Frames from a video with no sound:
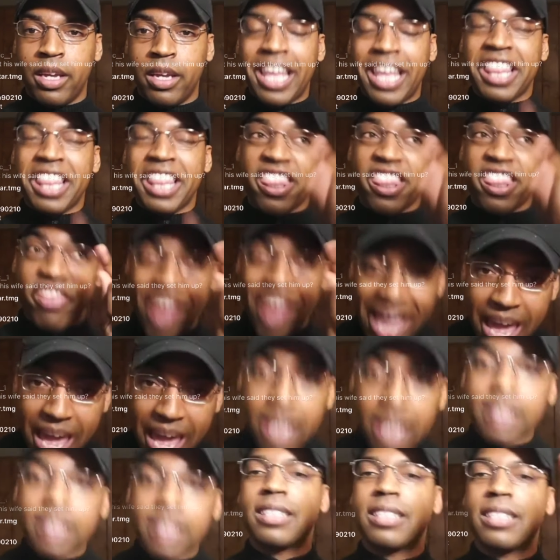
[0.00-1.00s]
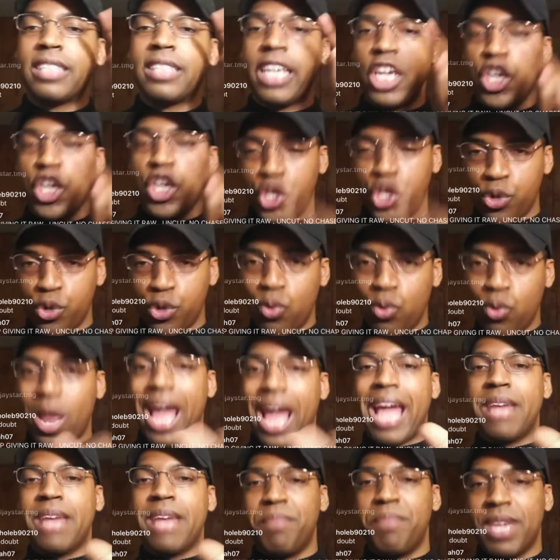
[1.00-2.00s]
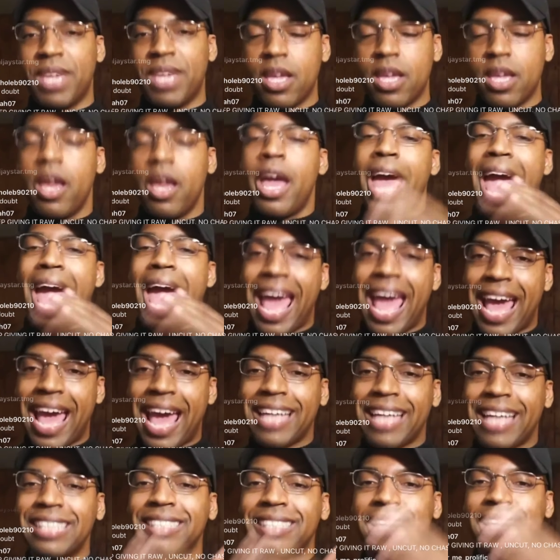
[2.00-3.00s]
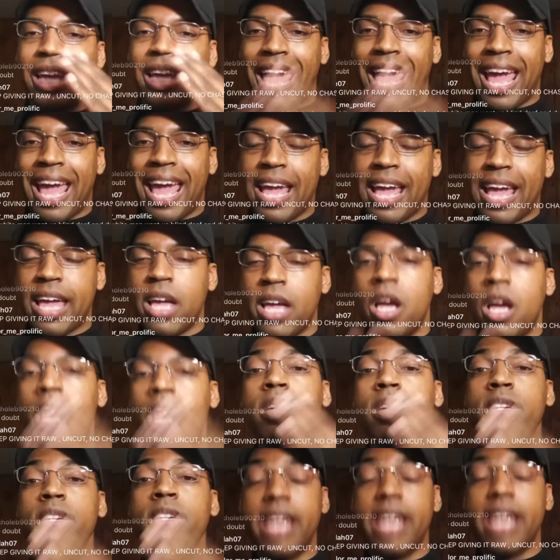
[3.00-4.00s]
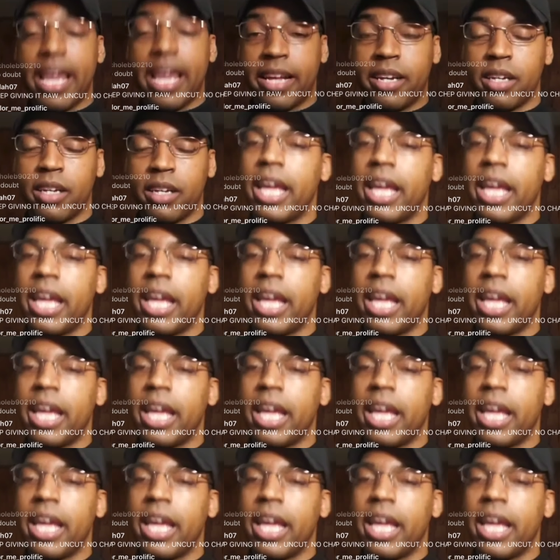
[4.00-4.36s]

They see you and me as a nigga.